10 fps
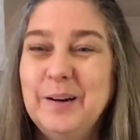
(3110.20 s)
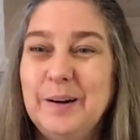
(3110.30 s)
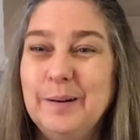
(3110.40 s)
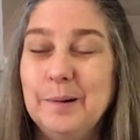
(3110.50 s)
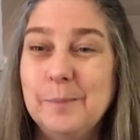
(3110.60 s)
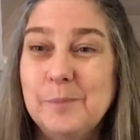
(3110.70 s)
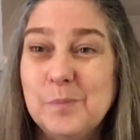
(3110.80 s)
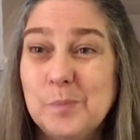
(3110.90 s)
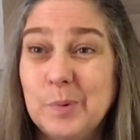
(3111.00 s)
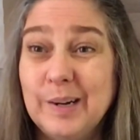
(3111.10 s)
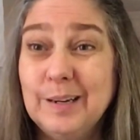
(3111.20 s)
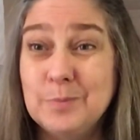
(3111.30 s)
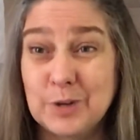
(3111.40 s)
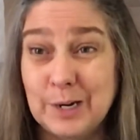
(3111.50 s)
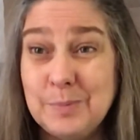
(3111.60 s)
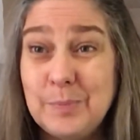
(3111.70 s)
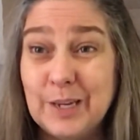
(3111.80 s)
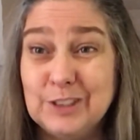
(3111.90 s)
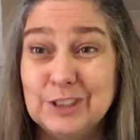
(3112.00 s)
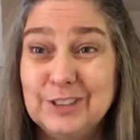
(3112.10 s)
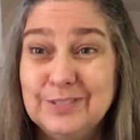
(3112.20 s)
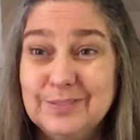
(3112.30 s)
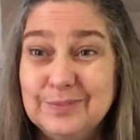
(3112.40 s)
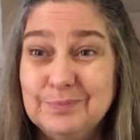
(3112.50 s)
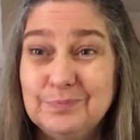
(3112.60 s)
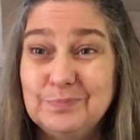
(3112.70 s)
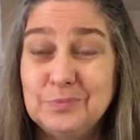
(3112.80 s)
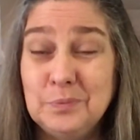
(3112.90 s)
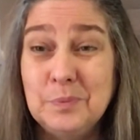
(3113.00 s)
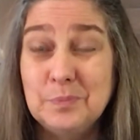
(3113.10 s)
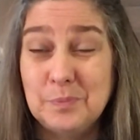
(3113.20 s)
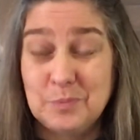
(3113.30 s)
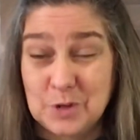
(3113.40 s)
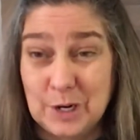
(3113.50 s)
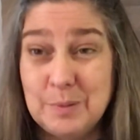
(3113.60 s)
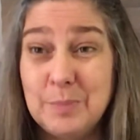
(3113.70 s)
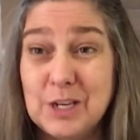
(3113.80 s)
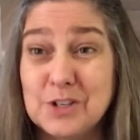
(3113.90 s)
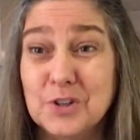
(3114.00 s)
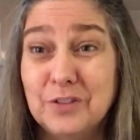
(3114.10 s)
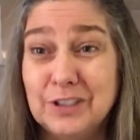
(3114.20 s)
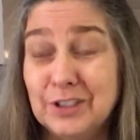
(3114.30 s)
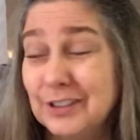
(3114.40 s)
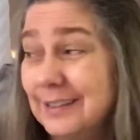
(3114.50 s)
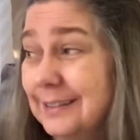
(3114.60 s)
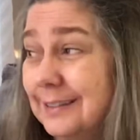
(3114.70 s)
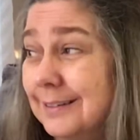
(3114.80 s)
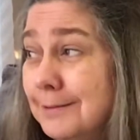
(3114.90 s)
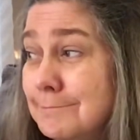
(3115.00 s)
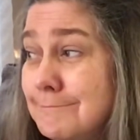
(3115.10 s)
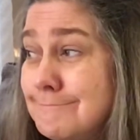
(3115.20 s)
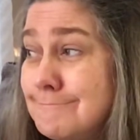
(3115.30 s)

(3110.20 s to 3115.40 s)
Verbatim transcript: um, but I'm trying to be patient. I'm trying to be patient over here. Um,